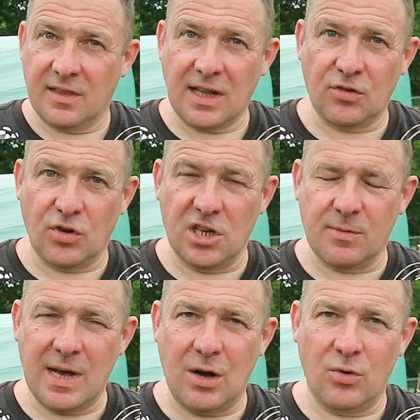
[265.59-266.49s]
That dries
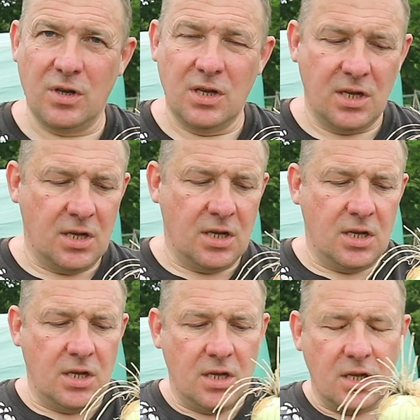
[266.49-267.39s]
them out.
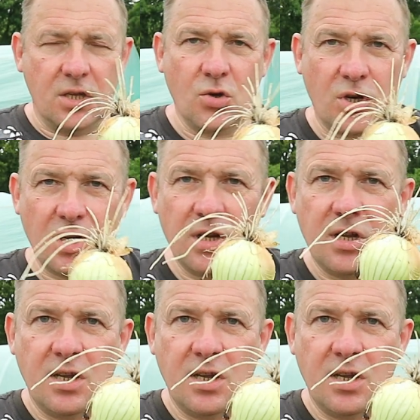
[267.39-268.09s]
You can